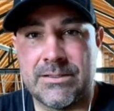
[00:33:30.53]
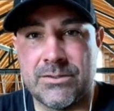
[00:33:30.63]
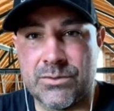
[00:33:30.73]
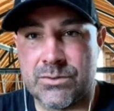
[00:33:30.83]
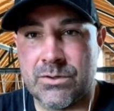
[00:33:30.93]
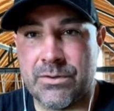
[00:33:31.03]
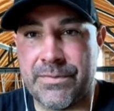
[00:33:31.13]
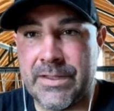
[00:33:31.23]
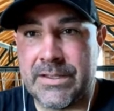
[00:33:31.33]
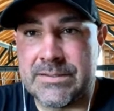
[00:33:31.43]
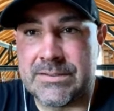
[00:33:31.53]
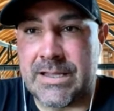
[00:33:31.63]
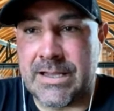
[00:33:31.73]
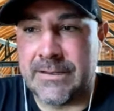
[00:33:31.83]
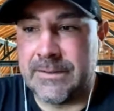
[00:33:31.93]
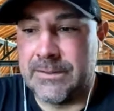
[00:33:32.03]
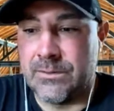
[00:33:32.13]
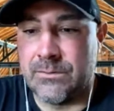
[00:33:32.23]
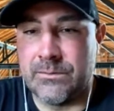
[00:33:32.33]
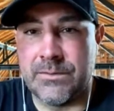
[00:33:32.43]
Those are all things that, you
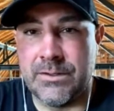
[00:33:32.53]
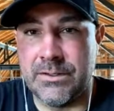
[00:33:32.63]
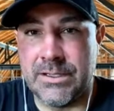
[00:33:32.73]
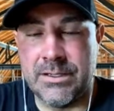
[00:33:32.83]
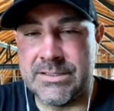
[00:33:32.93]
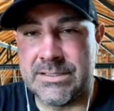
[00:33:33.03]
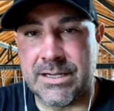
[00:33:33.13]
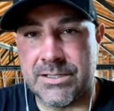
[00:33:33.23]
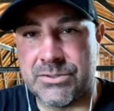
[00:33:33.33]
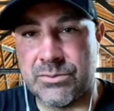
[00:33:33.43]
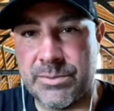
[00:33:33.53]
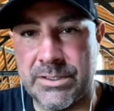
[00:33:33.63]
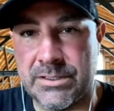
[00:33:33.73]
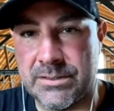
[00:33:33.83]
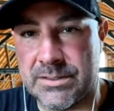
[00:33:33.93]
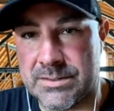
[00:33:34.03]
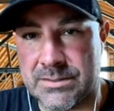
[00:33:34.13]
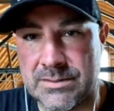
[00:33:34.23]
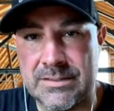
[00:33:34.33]
know, that doesn't cost you money, doesn't